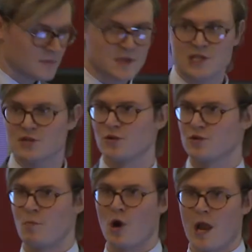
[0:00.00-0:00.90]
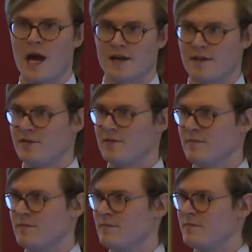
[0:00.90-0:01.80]
This looks more like it.
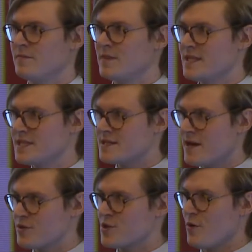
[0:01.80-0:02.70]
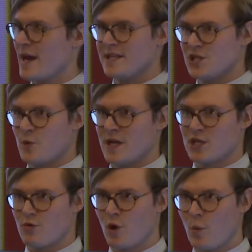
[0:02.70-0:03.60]
This is how
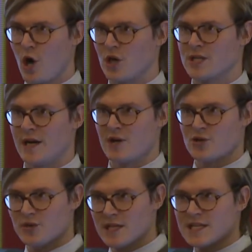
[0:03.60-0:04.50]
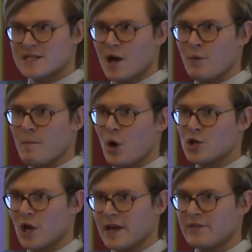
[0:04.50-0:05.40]
80-20 rule works in here. So this is how we
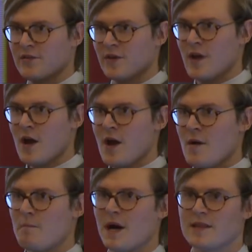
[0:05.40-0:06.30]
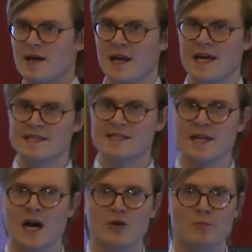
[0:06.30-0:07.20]
model it. But let's see
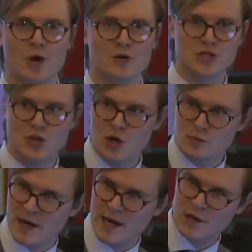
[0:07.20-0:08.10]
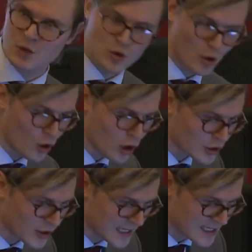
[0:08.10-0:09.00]
how the process goes when I include all
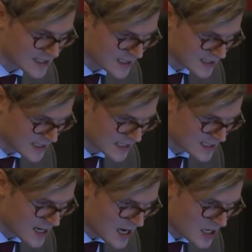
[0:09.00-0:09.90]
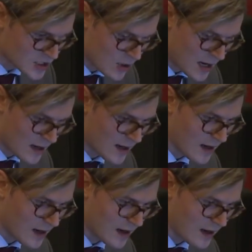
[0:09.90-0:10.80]
the instances.
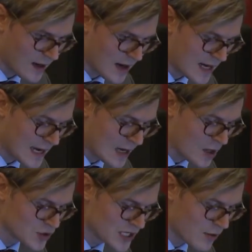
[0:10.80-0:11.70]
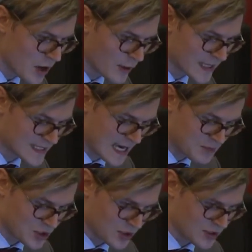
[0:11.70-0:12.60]
So I allow 0
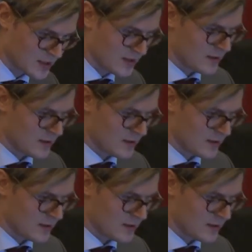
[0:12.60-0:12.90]
exceptions.